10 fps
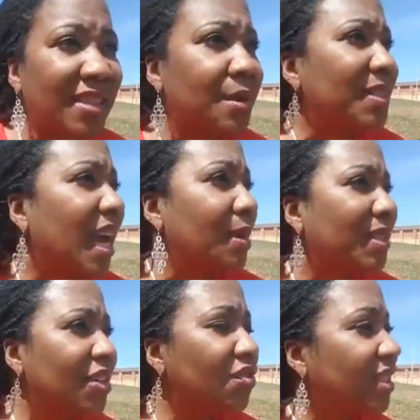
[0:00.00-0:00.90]
Sometimes
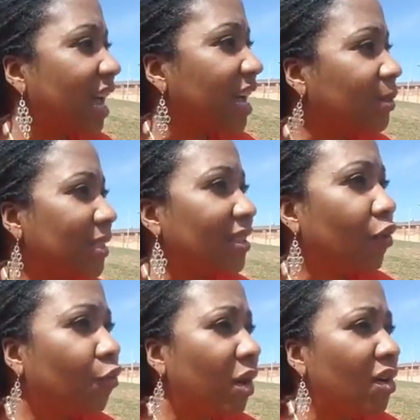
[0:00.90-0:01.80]
I used to ask
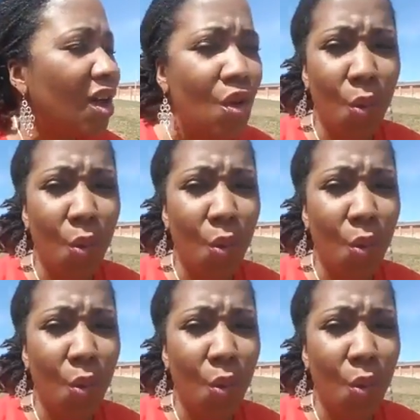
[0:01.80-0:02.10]
myself, well,